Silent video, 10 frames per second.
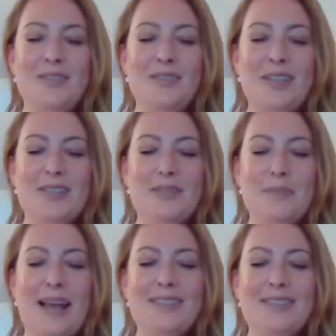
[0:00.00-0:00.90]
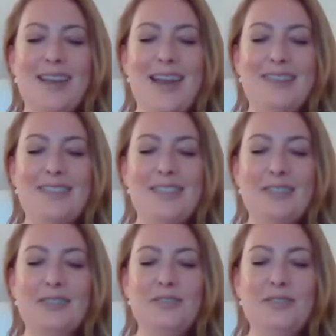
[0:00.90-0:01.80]
to expand again a
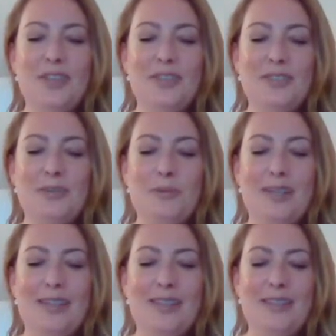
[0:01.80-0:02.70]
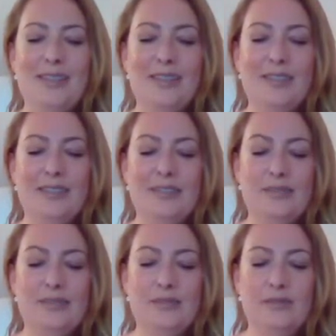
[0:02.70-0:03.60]
little further away.
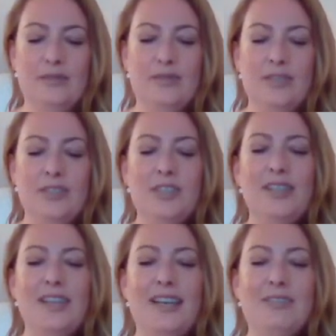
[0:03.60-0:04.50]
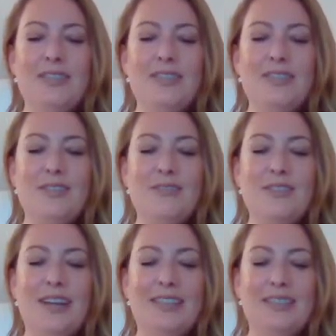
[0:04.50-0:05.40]
Just allow it to
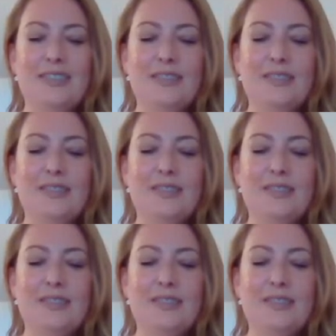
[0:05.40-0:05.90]
rest